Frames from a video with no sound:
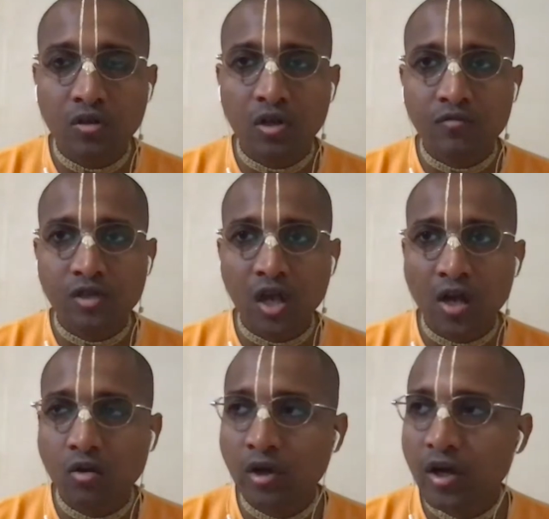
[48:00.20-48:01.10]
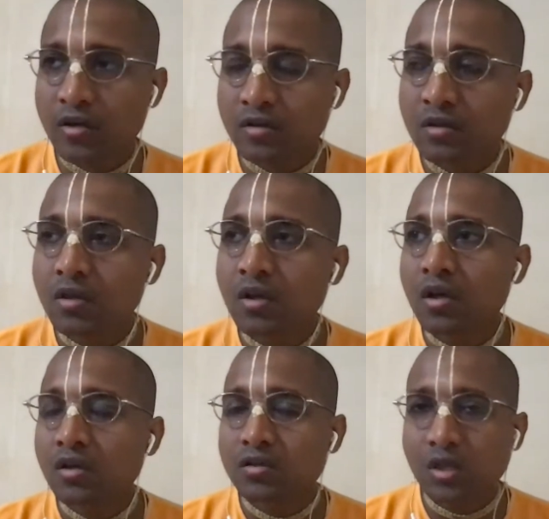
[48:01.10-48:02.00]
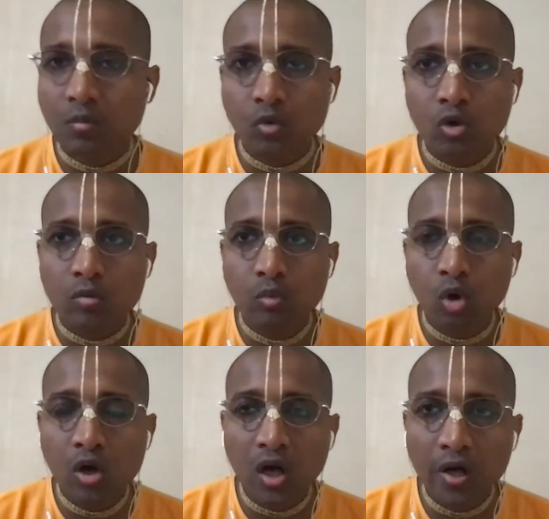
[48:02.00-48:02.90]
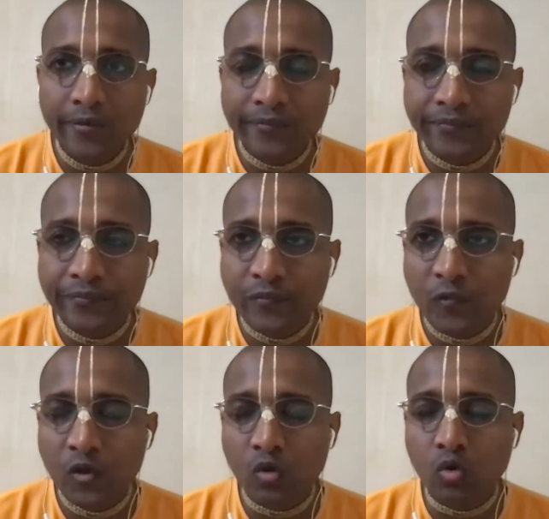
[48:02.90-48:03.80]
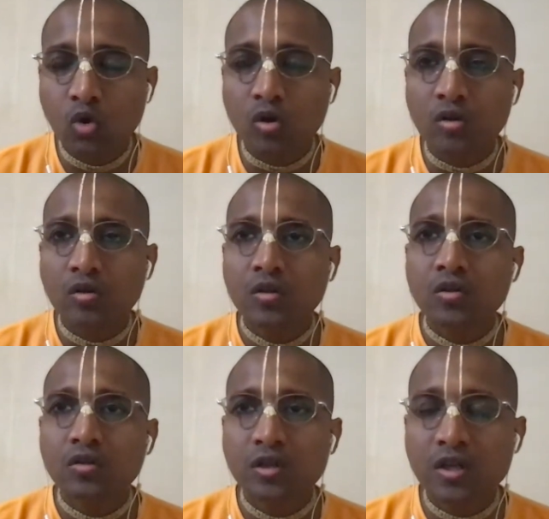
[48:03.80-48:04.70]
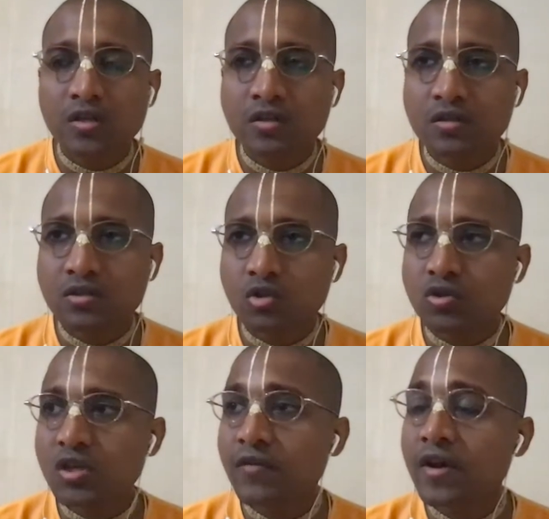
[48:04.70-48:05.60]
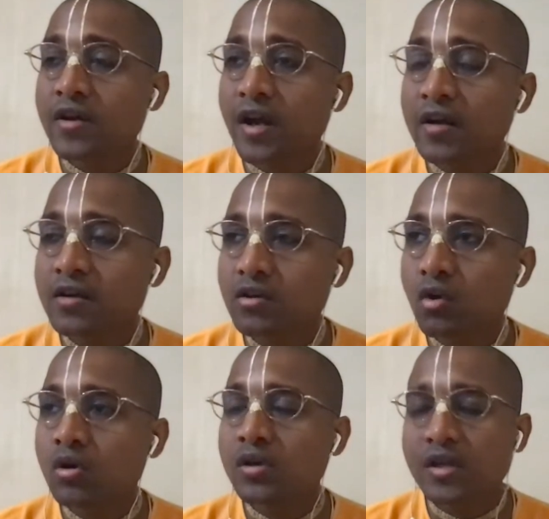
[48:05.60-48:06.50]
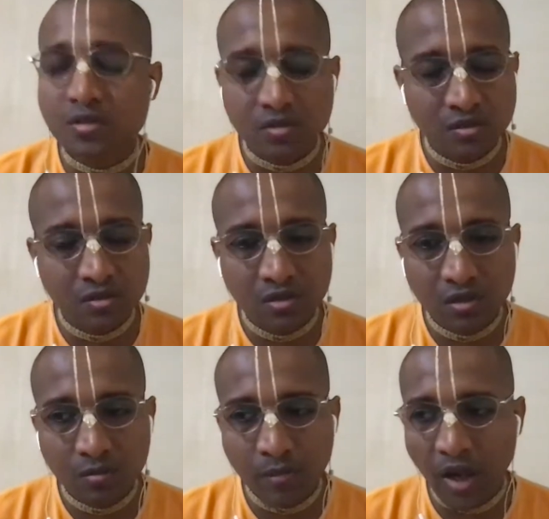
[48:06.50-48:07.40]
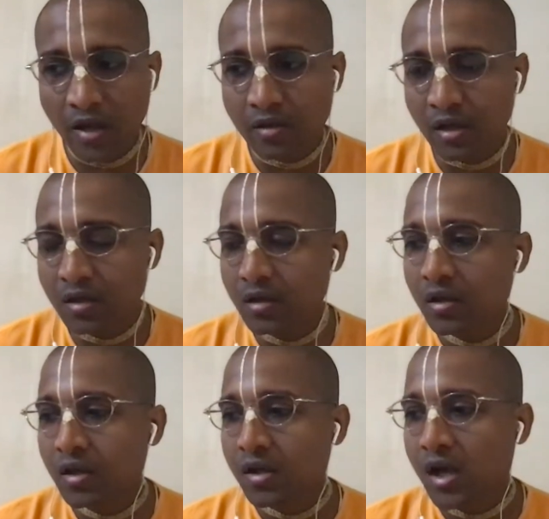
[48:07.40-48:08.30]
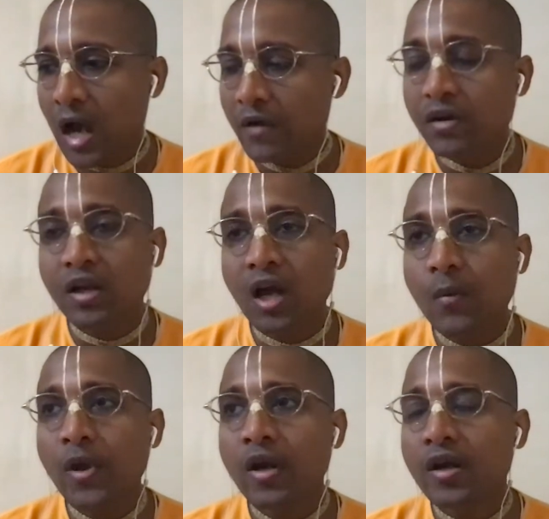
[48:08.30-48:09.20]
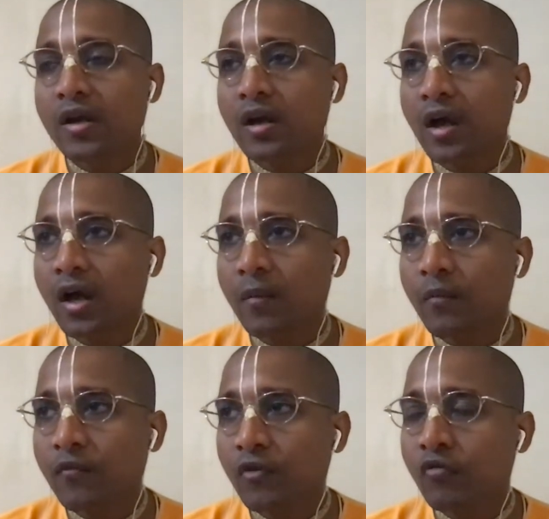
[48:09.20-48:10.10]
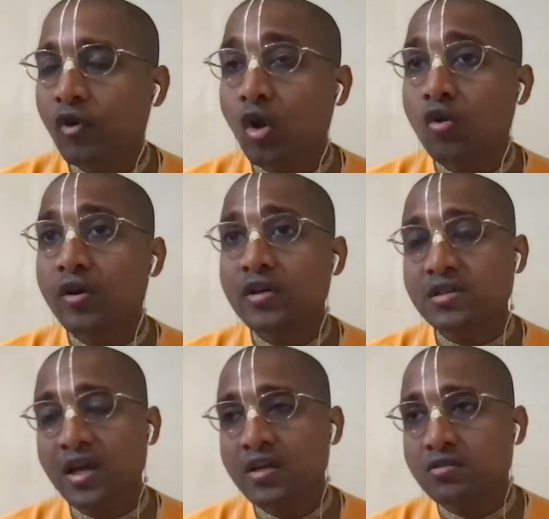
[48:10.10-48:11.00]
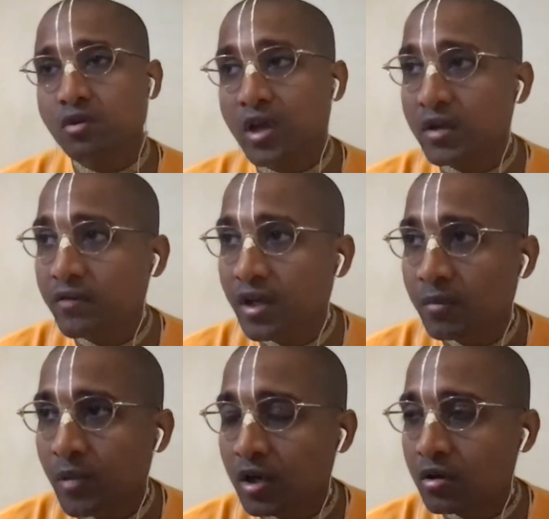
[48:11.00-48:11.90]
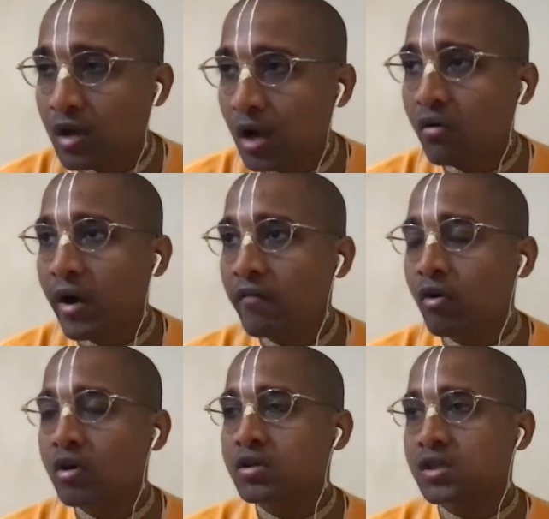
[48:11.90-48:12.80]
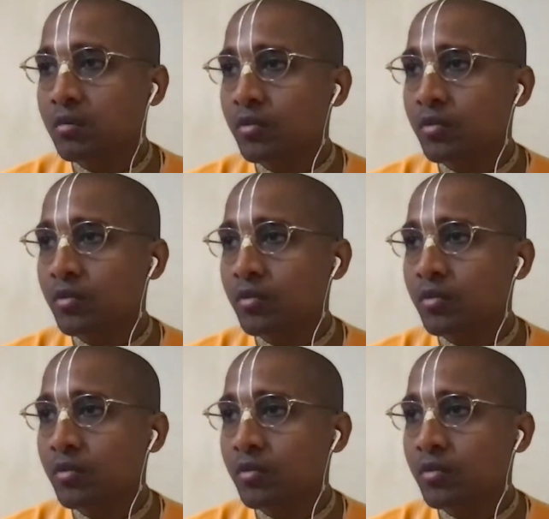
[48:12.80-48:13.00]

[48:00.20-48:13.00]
if she had to get some good bhoga to cook. Then so she went and told this man that I will come and fulfill all your desires today evening, but now I want some